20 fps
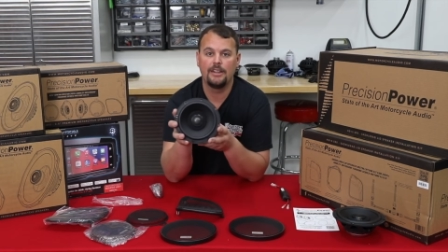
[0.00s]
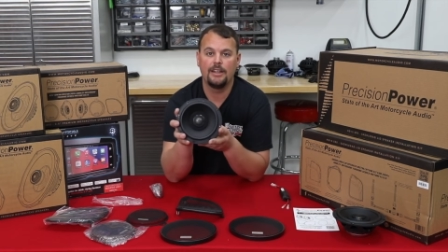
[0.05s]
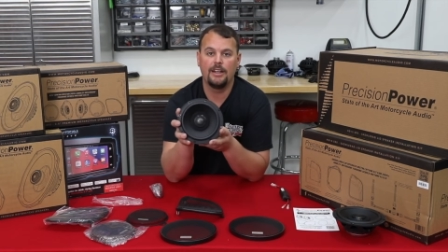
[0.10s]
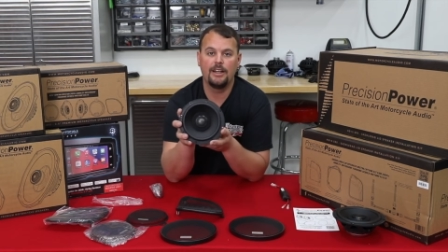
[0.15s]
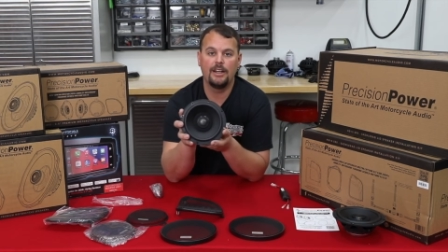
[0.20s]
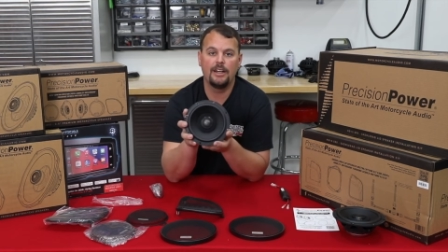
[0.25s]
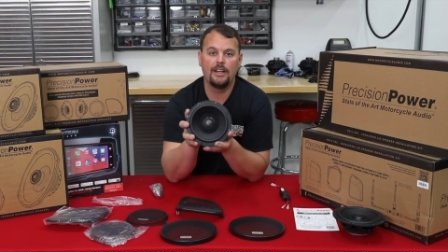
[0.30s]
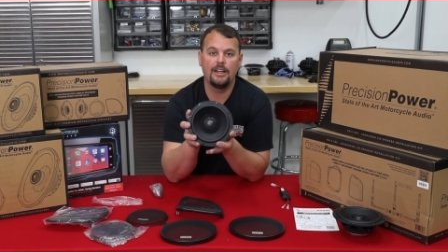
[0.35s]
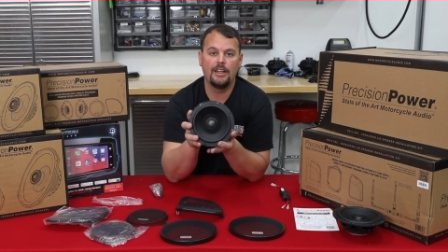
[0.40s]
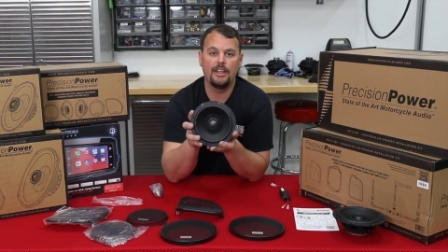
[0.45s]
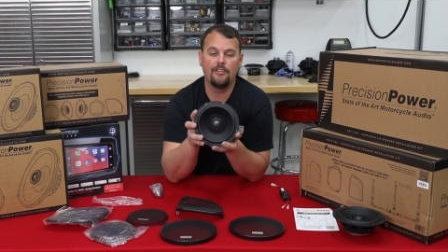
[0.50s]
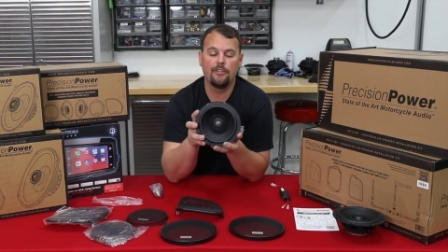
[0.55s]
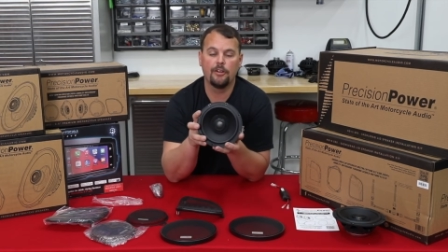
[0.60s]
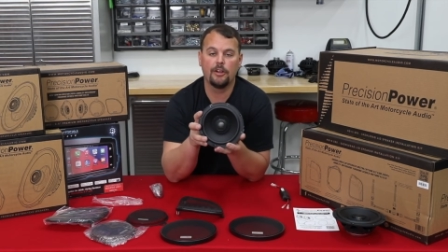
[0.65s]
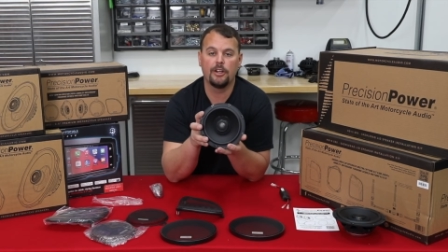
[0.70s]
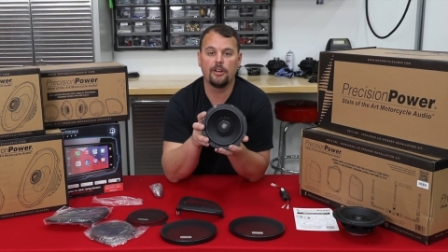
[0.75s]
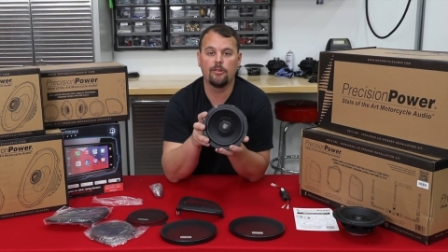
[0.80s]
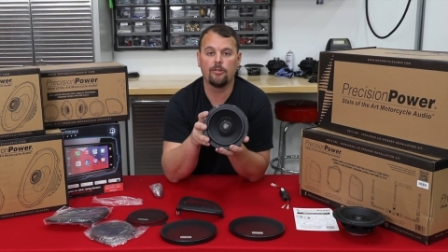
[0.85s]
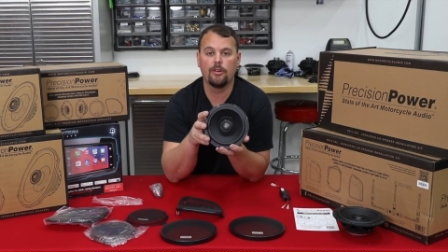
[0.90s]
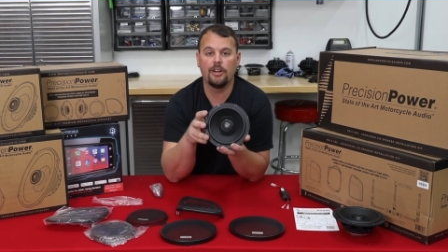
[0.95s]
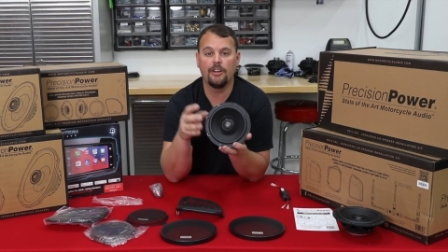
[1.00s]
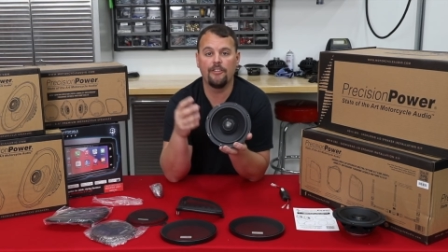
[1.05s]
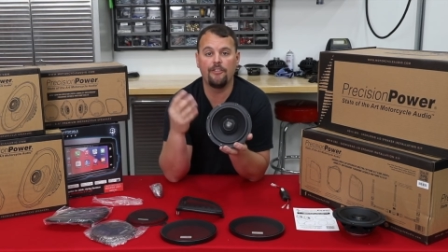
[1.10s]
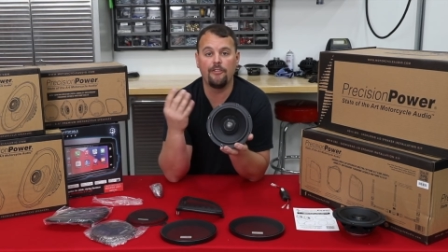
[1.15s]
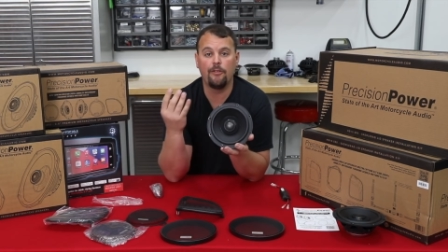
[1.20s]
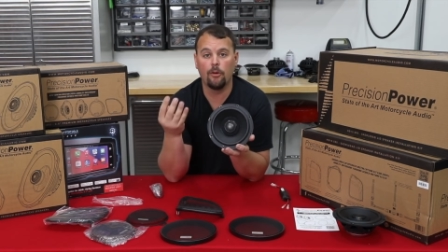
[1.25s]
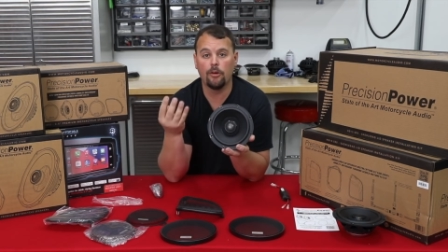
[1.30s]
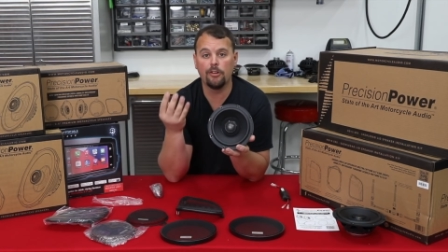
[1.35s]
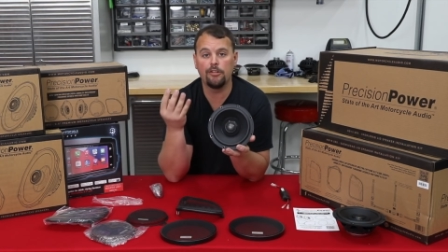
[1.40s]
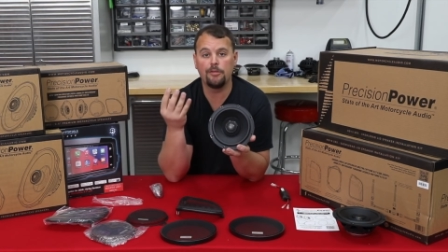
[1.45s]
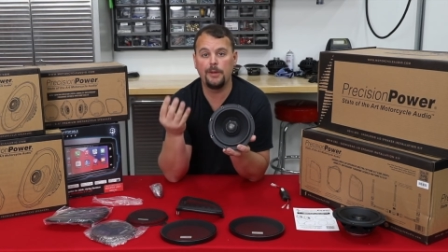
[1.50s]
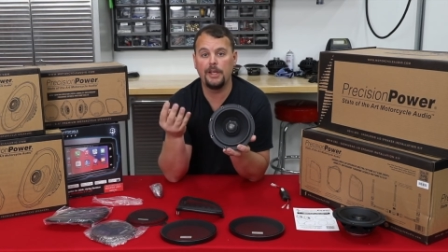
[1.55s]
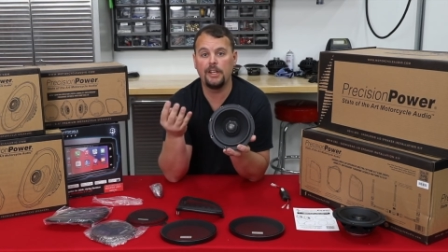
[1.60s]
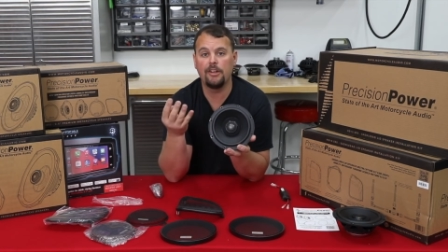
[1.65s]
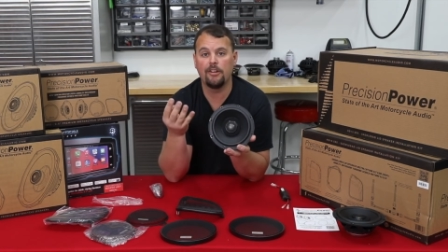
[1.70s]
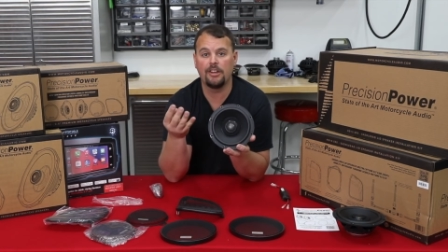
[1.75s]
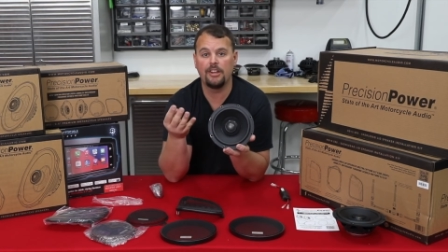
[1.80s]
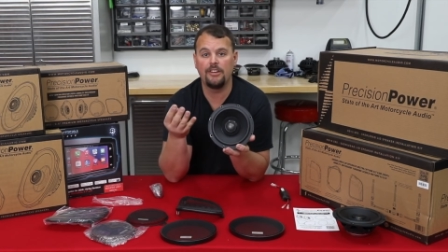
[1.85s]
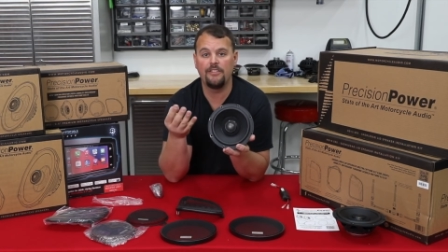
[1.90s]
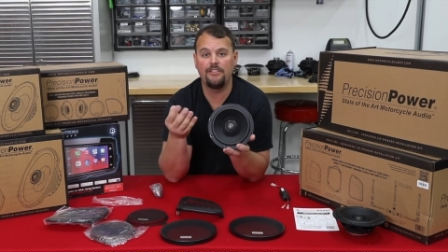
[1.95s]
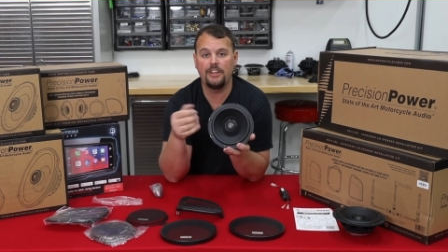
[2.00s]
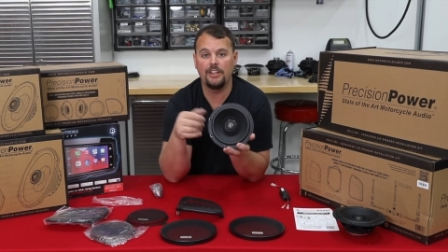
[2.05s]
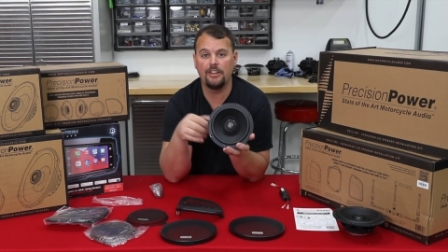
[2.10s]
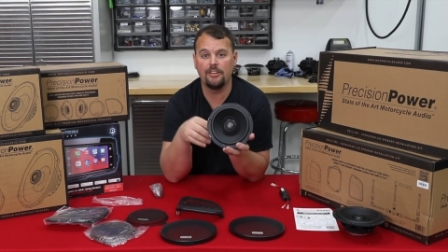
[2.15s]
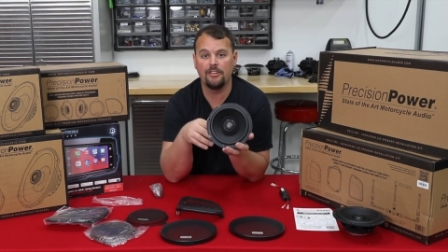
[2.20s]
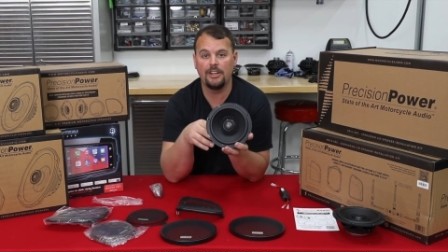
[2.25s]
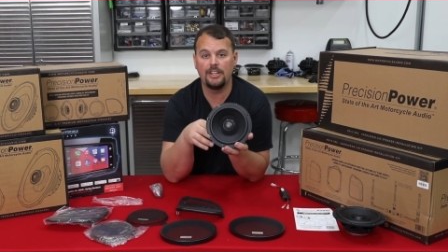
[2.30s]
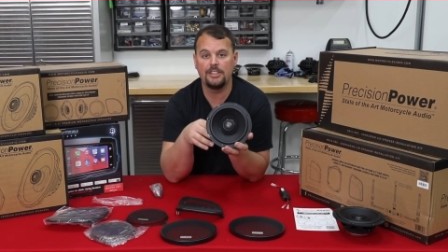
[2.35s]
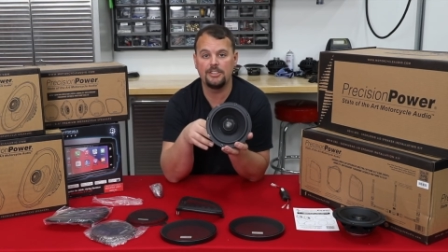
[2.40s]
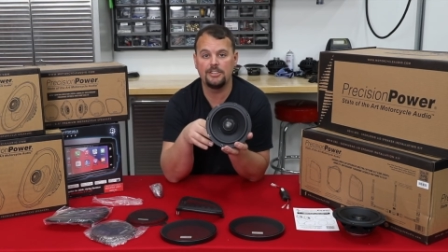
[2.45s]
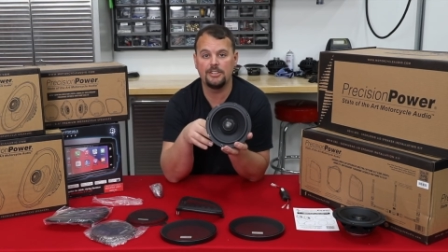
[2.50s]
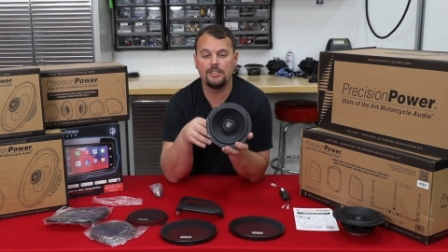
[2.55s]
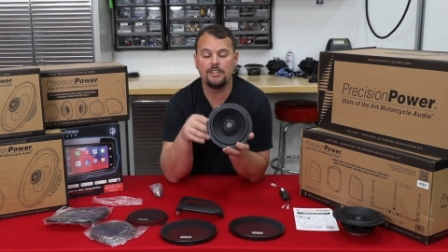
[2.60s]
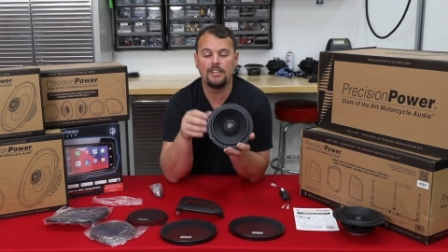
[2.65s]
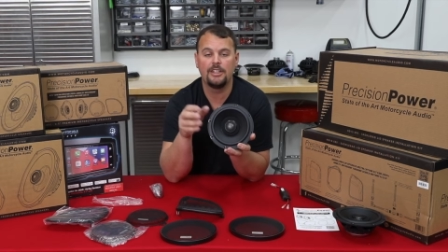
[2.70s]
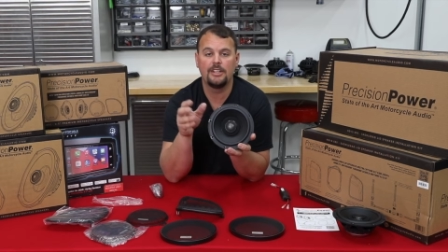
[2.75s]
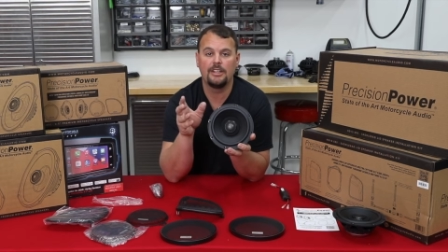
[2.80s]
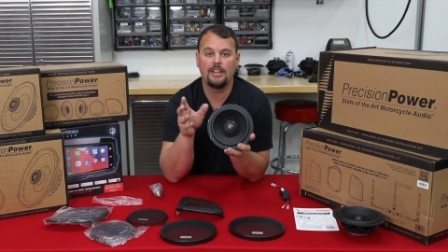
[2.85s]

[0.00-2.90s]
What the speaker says: If you're going to run a 4-speaker configuration,